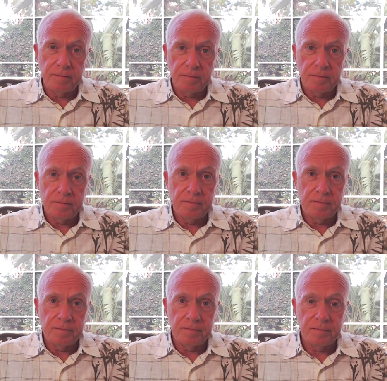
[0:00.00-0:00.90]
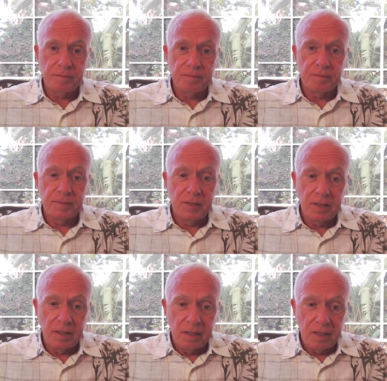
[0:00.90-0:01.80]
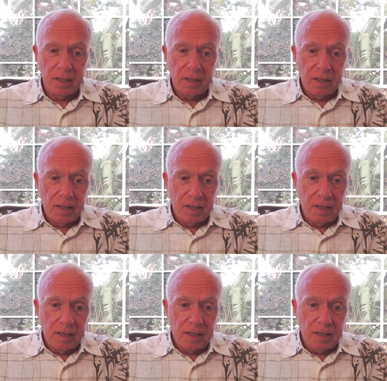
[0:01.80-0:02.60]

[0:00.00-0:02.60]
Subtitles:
(no one is talking)